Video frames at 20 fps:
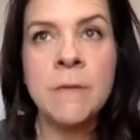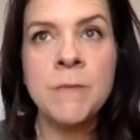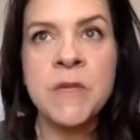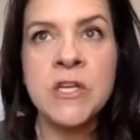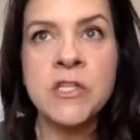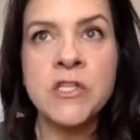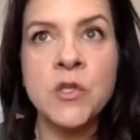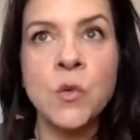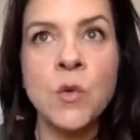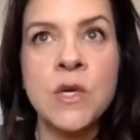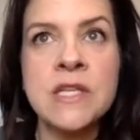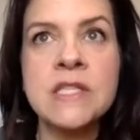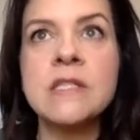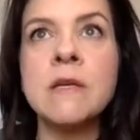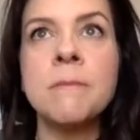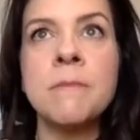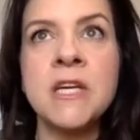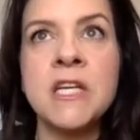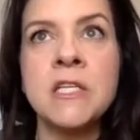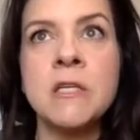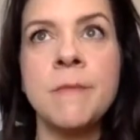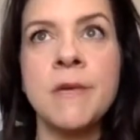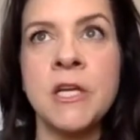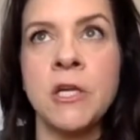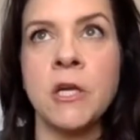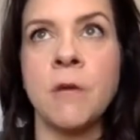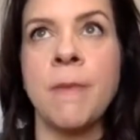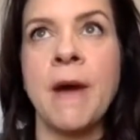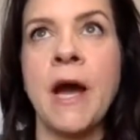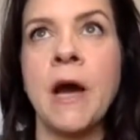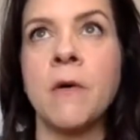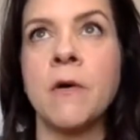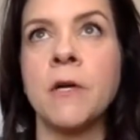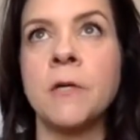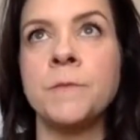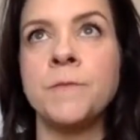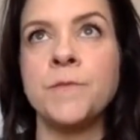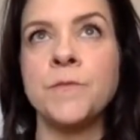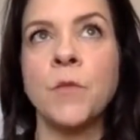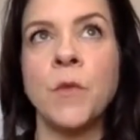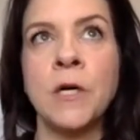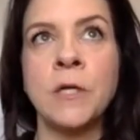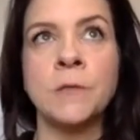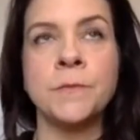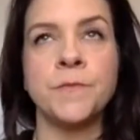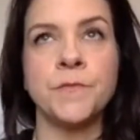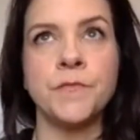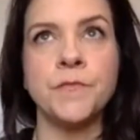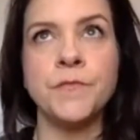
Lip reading: And so what does it mean to be in your power? Well,